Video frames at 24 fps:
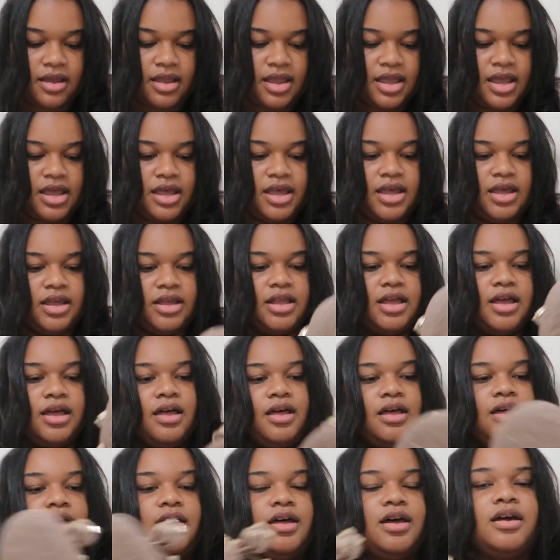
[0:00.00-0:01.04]
And
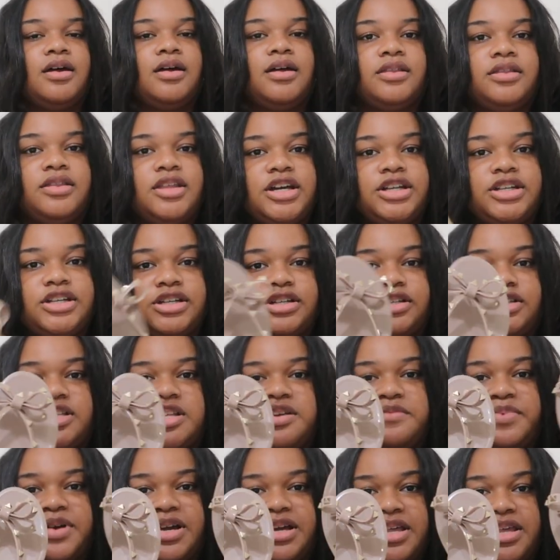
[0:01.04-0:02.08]
they're just
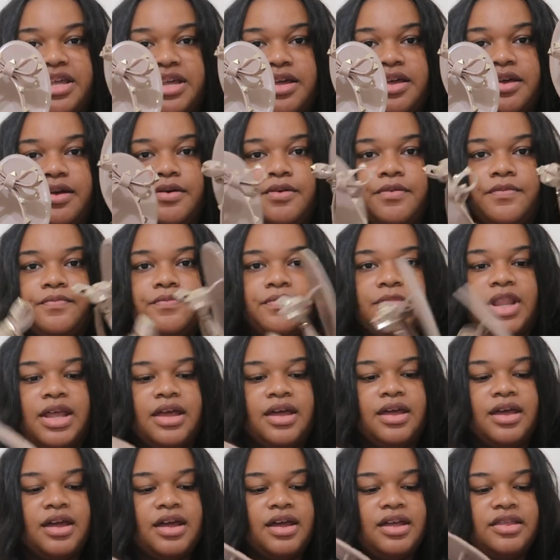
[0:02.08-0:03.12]
super cute.
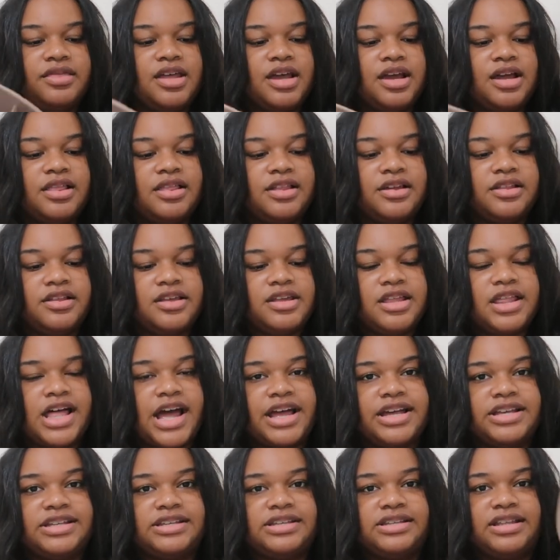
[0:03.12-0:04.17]
They're literally
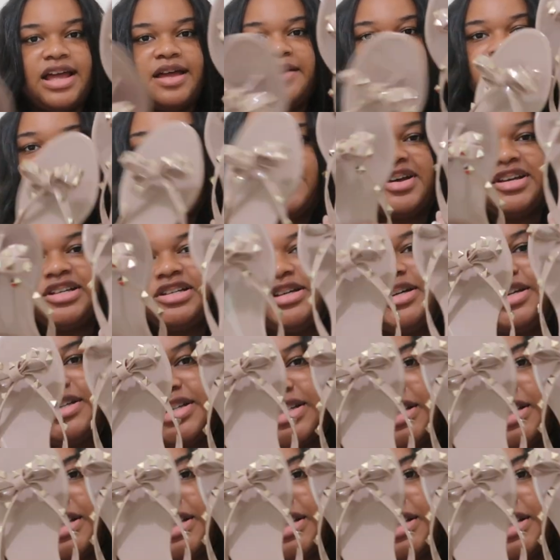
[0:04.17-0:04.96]
like a staple because you could